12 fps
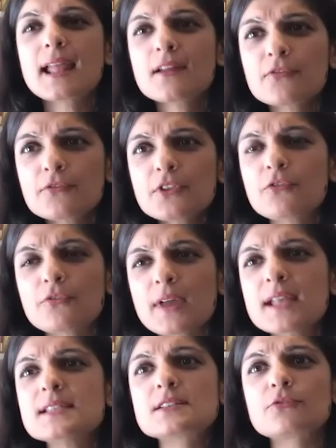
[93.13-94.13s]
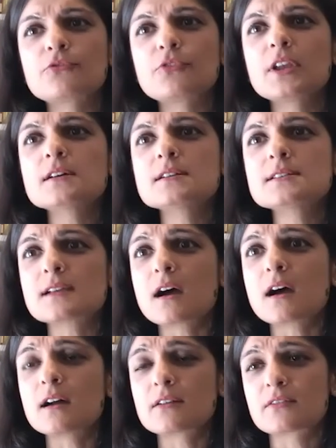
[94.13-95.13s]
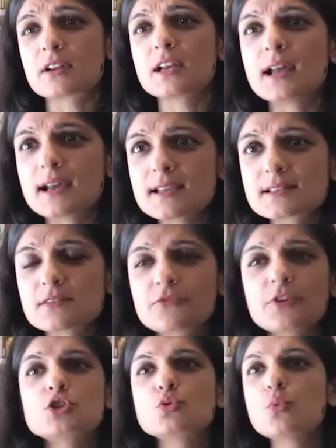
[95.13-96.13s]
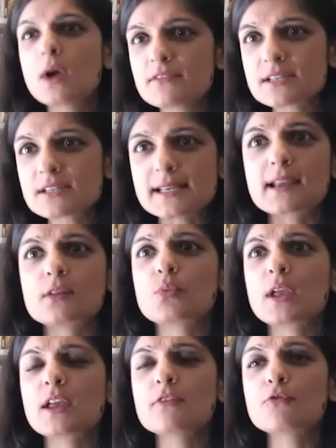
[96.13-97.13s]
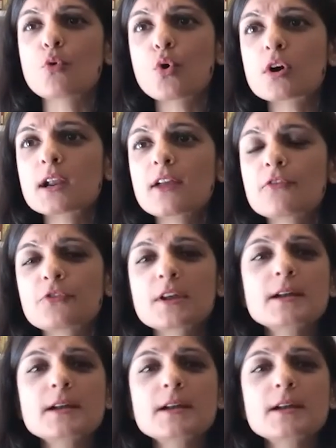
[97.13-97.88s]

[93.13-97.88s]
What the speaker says: If the Fed's fears are realized, if we do have a second wave, or if